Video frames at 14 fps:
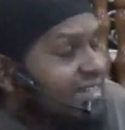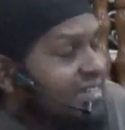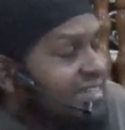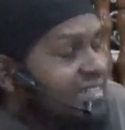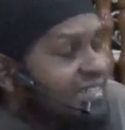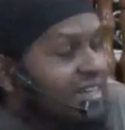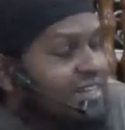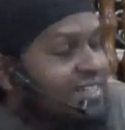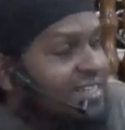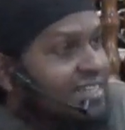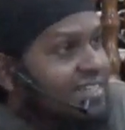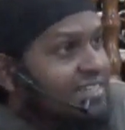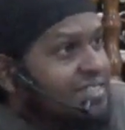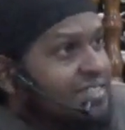these are
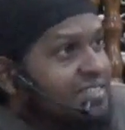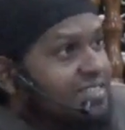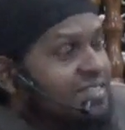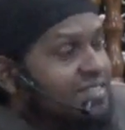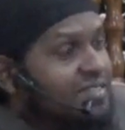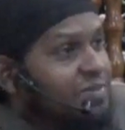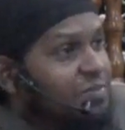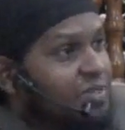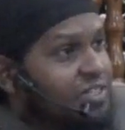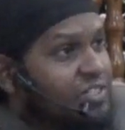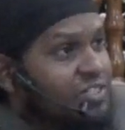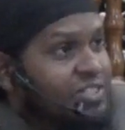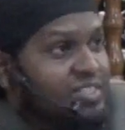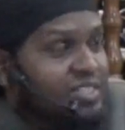things
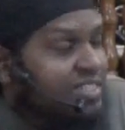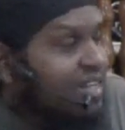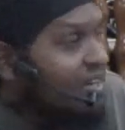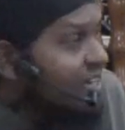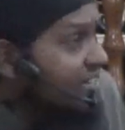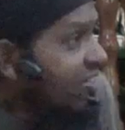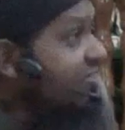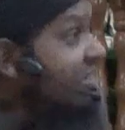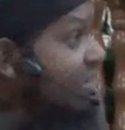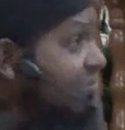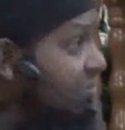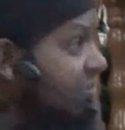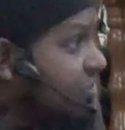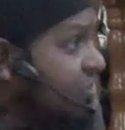which there's a lot of
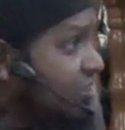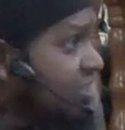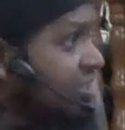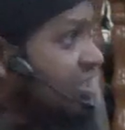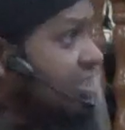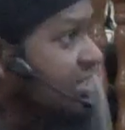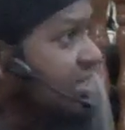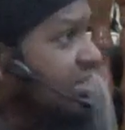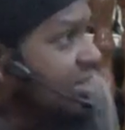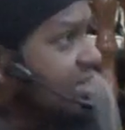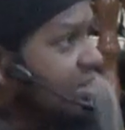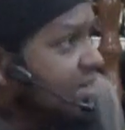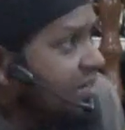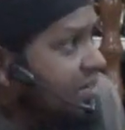imagery
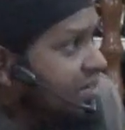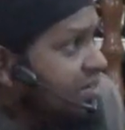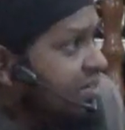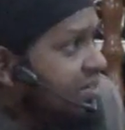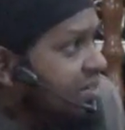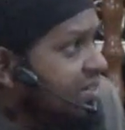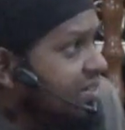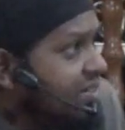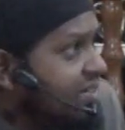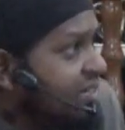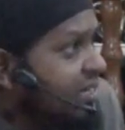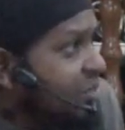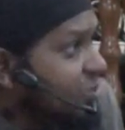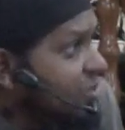
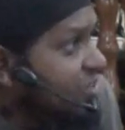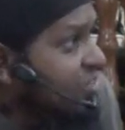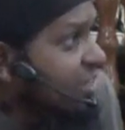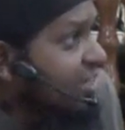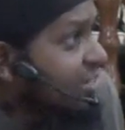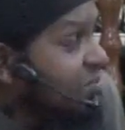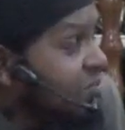that you could try to